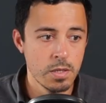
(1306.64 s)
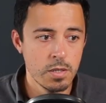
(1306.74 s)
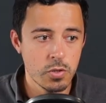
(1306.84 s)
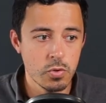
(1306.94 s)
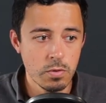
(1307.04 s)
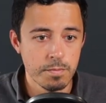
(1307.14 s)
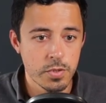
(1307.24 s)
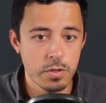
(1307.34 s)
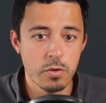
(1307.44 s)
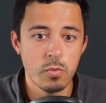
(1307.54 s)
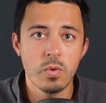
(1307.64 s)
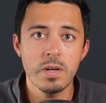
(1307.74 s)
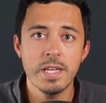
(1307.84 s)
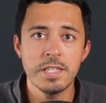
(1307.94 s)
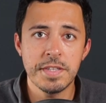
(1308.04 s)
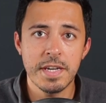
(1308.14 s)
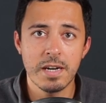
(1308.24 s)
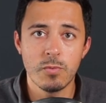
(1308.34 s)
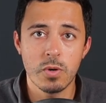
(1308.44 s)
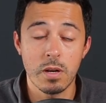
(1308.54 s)
Cool. So one last thing I
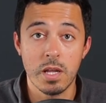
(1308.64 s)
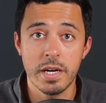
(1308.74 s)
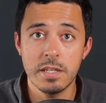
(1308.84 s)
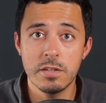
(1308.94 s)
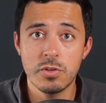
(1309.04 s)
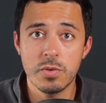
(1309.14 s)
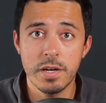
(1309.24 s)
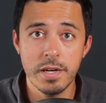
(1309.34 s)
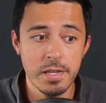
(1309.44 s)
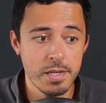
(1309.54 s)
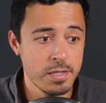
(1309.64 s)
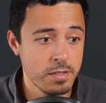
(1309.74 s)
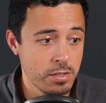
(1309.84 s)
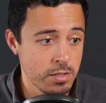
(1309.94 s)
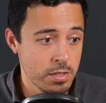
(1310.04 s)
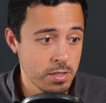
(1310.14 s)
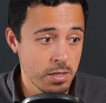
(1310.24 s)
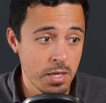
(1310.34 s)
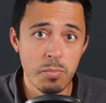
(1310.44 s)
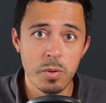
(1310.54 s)
would like to try is
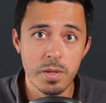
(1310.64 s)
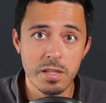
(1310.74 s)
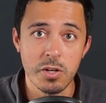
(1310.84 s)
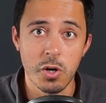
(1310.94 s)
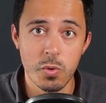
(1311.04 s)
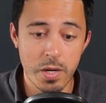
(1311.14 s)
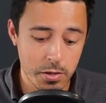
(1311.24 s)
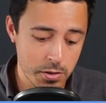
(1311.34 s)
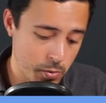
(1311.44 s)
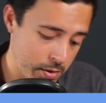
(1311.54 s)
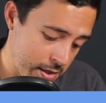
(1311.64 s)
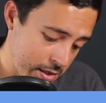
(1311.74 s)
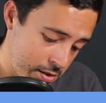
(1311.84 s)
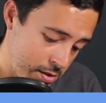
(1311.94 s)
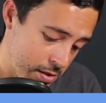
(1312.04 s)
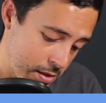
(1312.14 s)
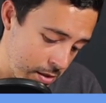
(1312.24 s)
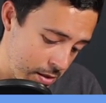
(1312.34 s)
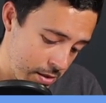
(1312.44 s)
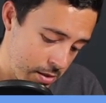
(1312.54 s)
implement GoRouter with this
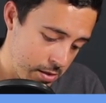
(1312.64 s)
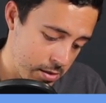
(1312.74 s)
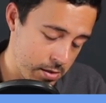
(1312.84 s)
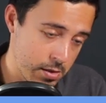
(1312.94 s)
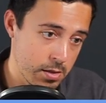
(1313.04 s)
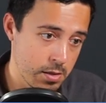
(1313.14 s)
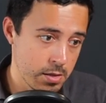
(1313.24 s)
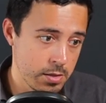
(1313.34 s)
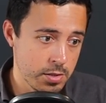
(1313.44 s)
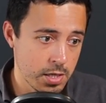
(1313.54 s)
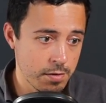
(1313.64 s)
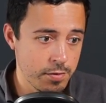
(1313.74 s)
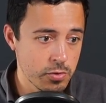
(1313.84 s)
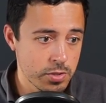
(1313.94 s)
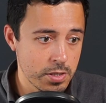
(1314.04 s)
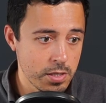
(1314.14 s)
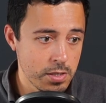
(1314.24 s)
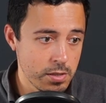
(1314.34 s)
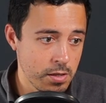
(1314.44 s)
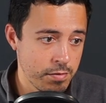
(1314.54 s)
instead of using the
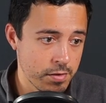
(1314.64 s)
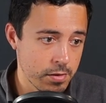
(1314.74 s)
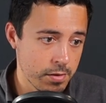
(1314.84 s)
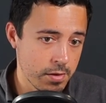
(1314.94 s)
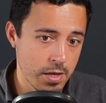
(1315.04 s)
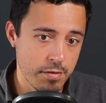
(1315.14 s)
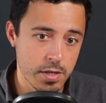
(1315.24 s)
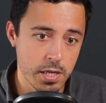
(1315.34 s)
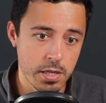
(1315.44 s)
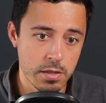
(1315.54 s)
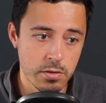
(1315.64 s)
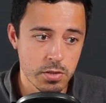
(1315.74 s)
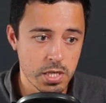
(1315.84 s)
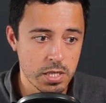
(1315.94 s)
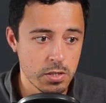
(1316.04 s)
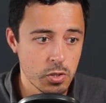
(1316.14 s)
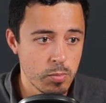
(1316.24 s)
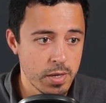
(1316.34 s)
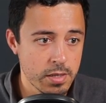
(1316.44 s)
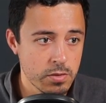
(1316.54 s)
default navigator. So I go
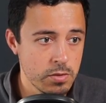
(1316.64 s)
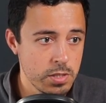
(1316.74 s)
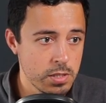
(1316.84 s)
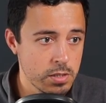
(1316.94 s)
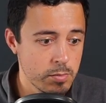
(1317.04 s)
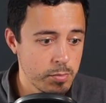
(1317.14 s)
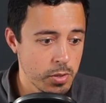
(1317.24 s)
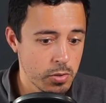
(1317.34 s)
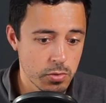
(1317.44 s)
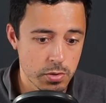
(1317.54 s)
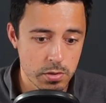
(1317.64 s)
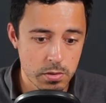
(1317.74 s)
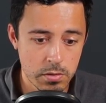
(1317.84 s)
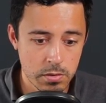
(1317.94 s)
back to the composer.